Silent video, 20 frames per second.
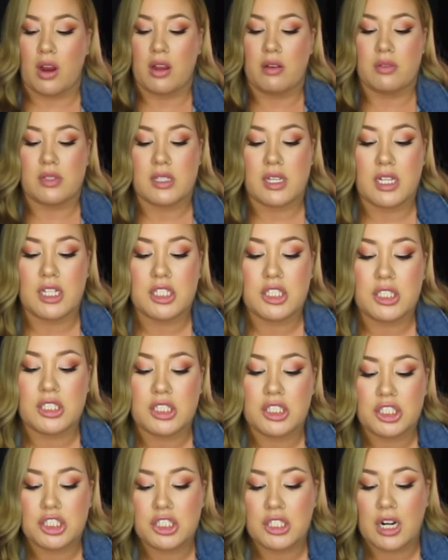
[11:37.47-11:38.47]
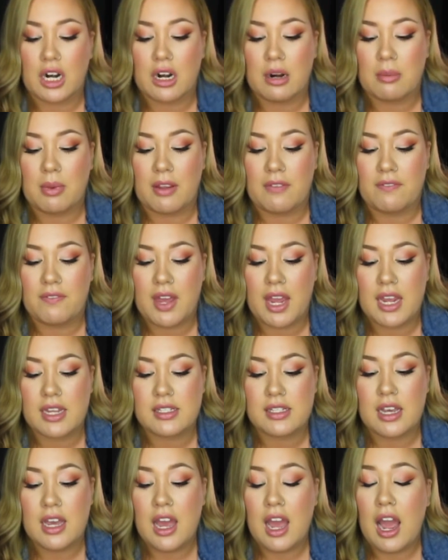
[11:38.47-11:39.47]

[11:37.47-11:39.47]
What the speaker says: It was itching the shit out of my face.